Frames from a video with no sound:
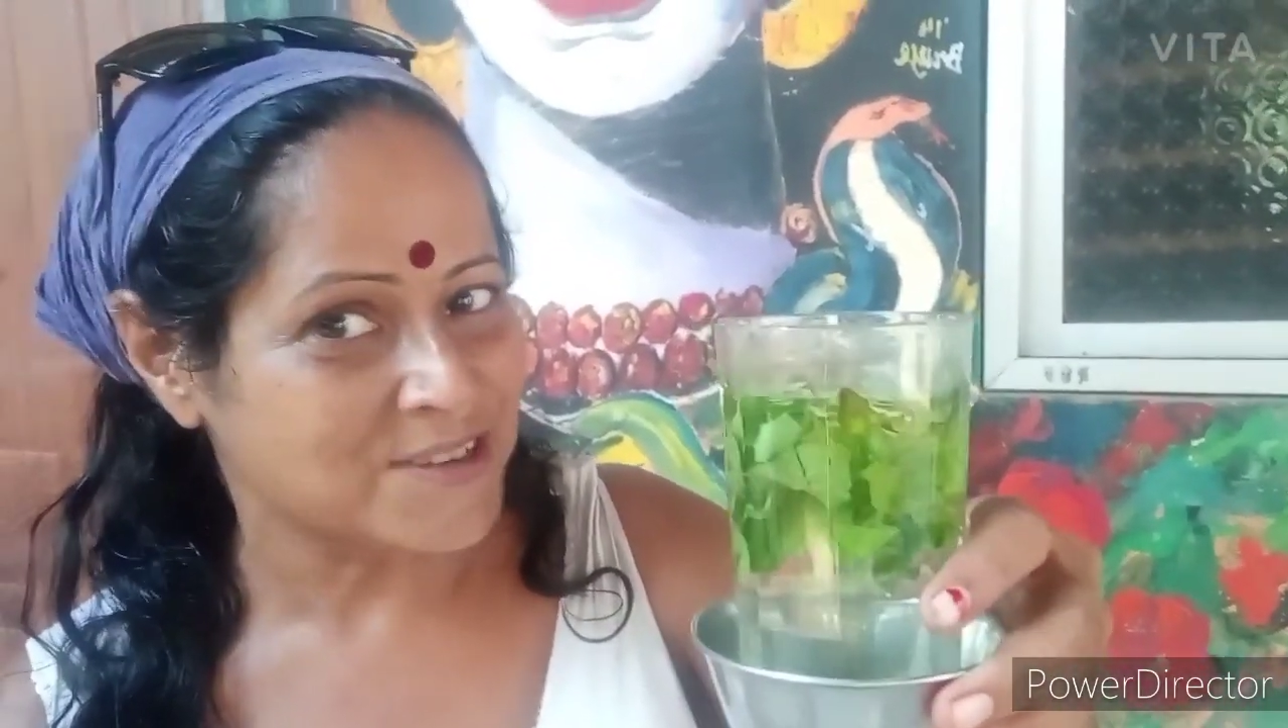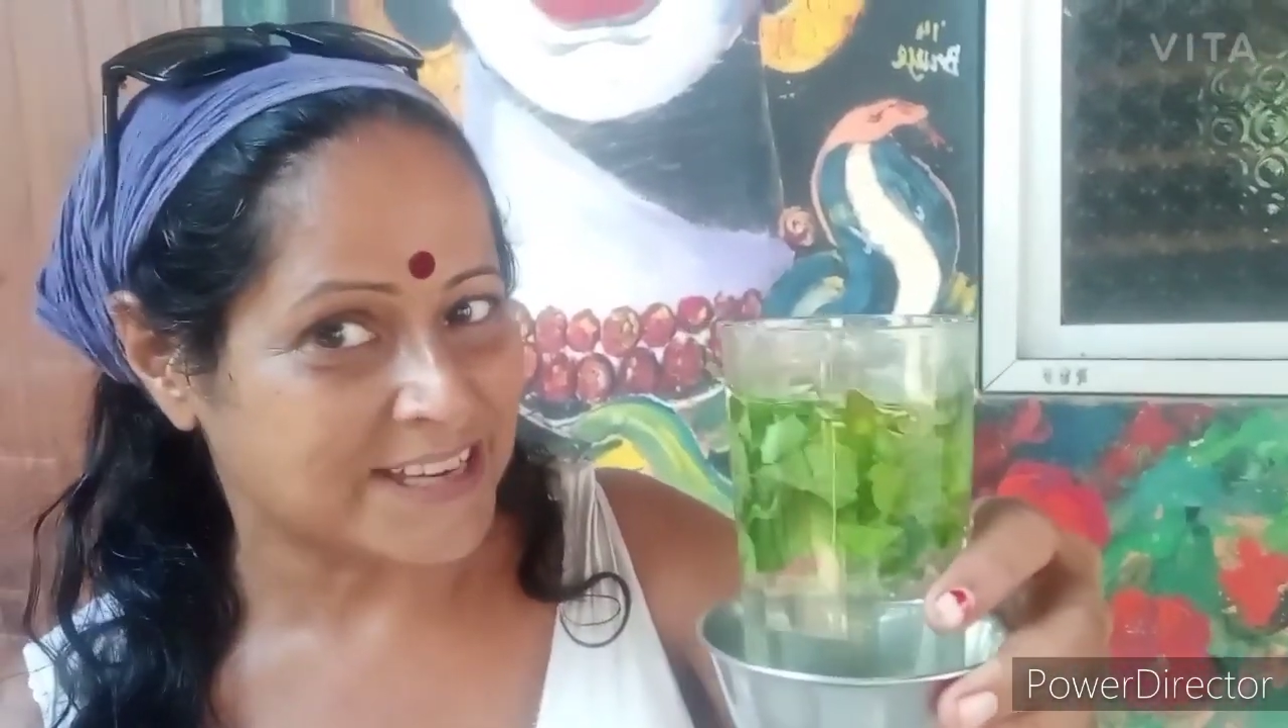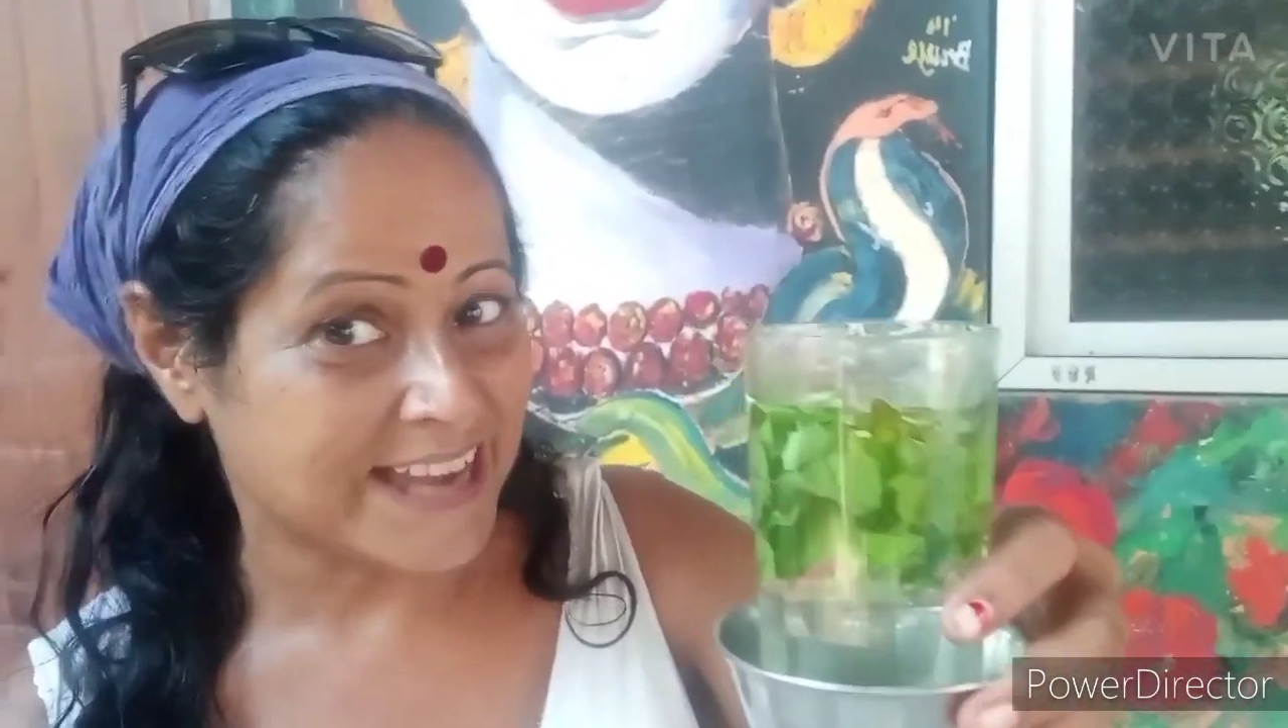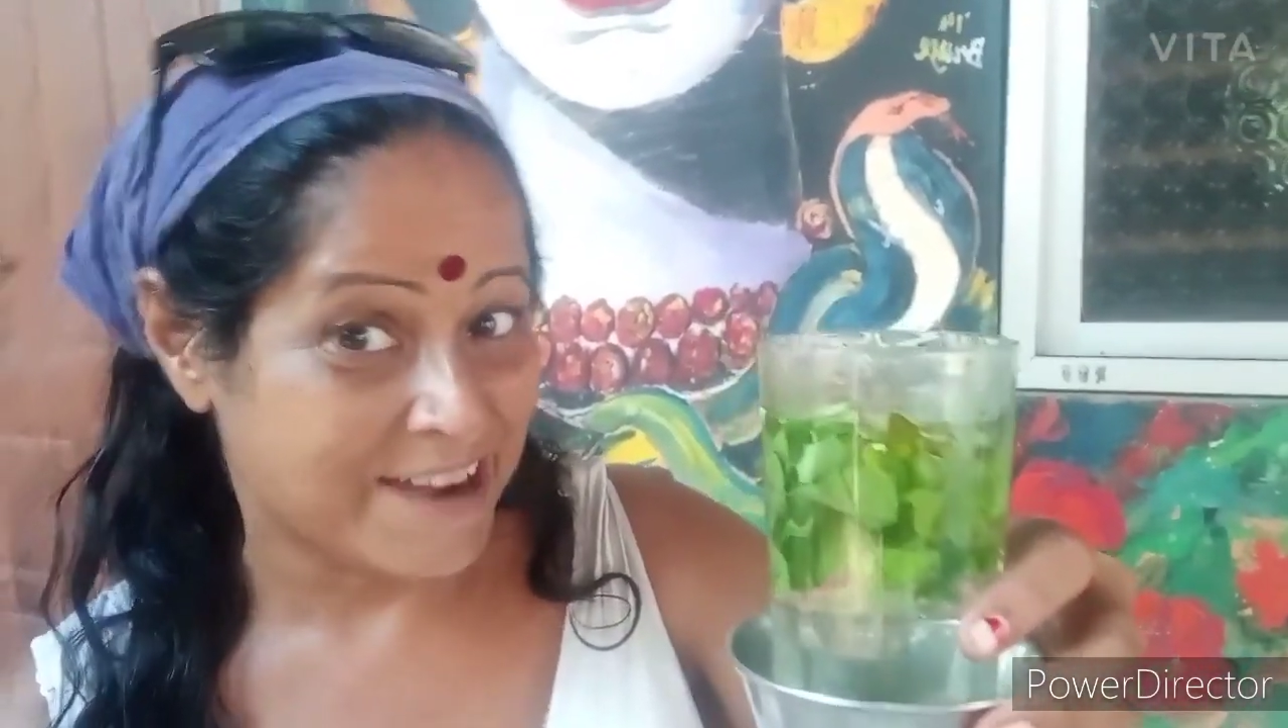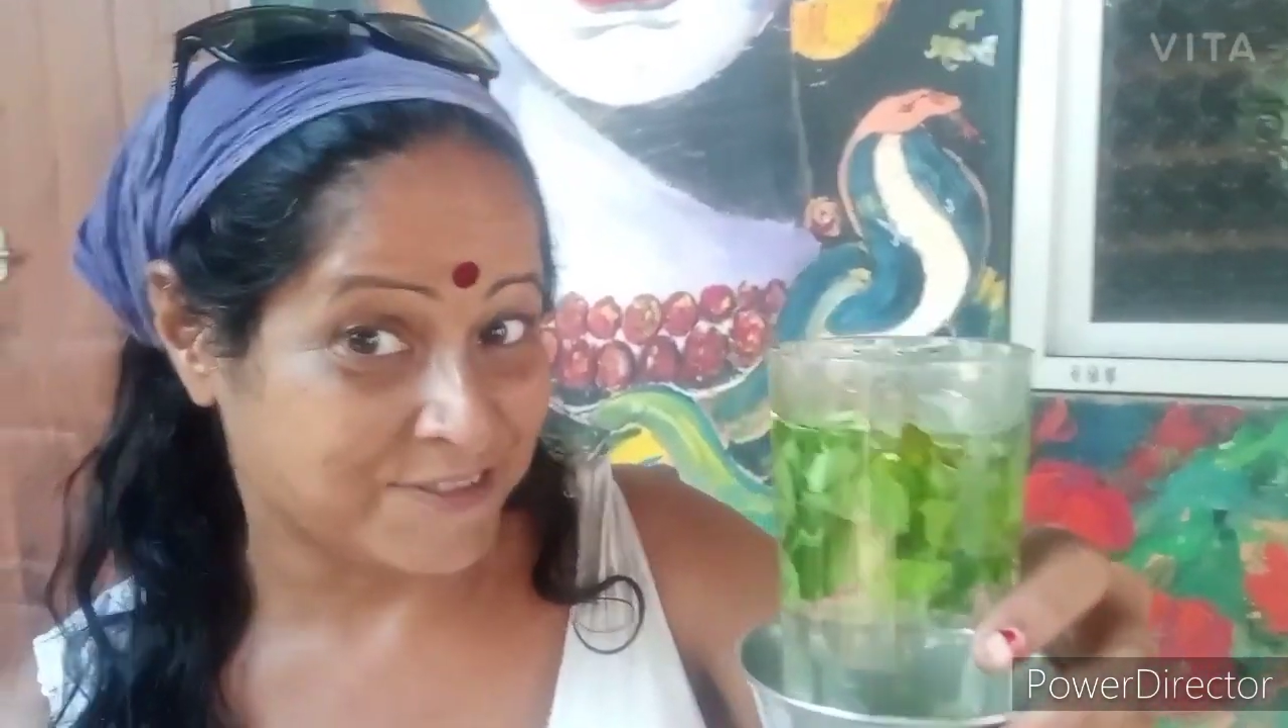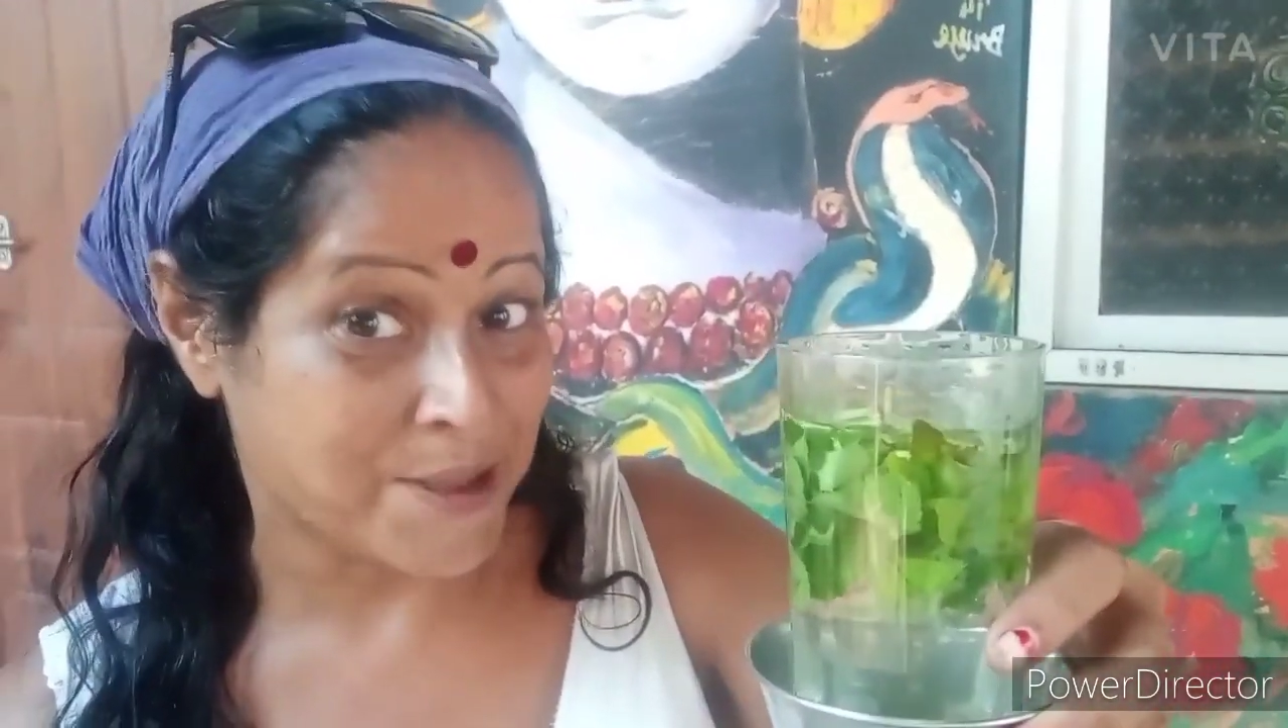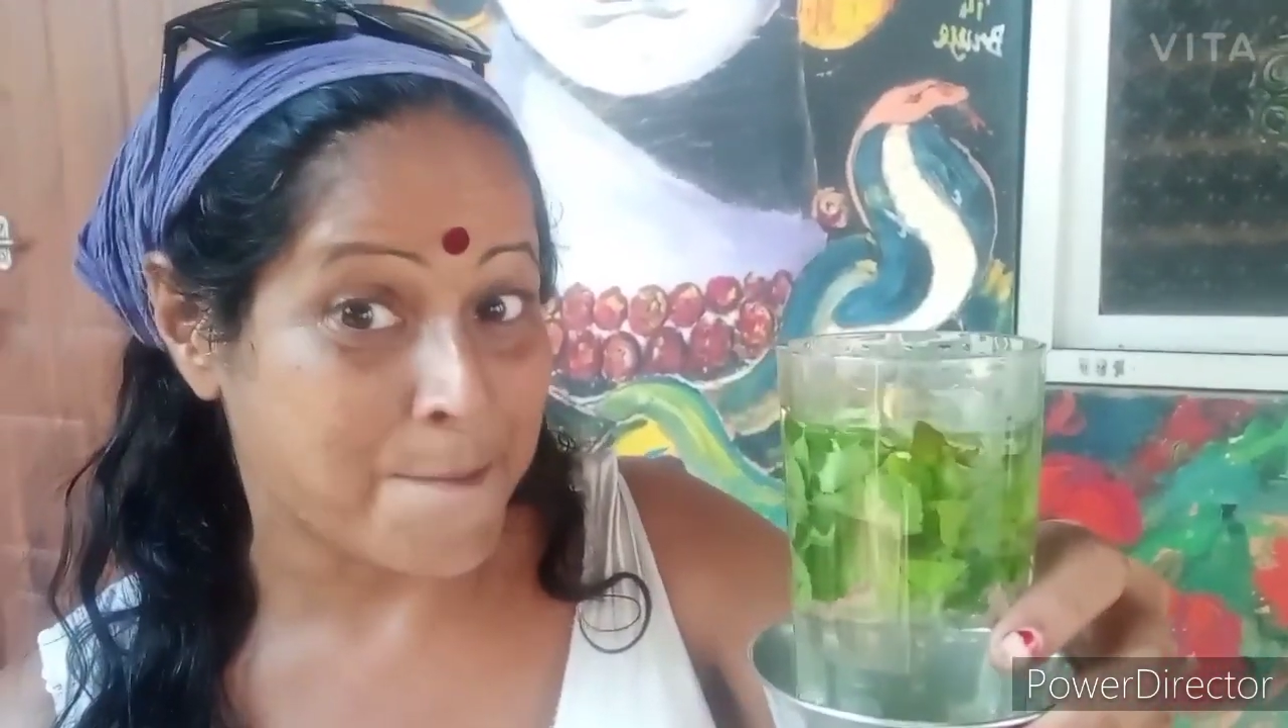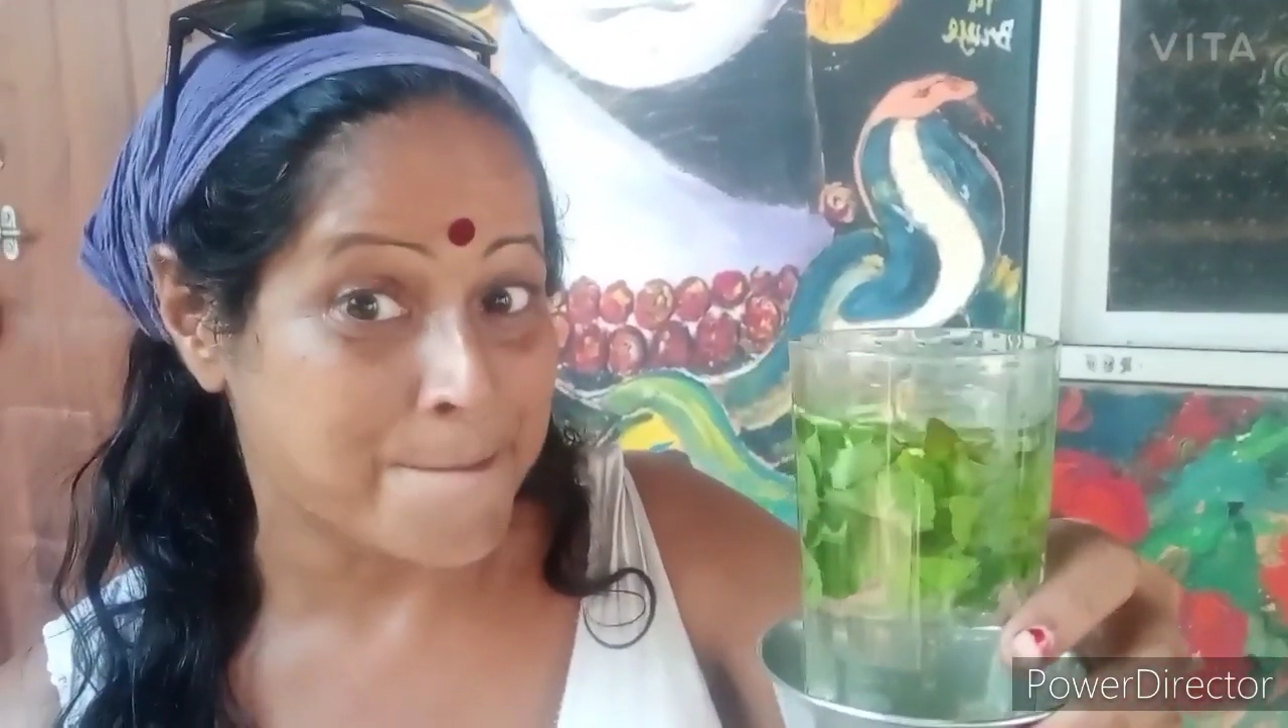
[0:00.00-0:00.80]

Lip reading: looking after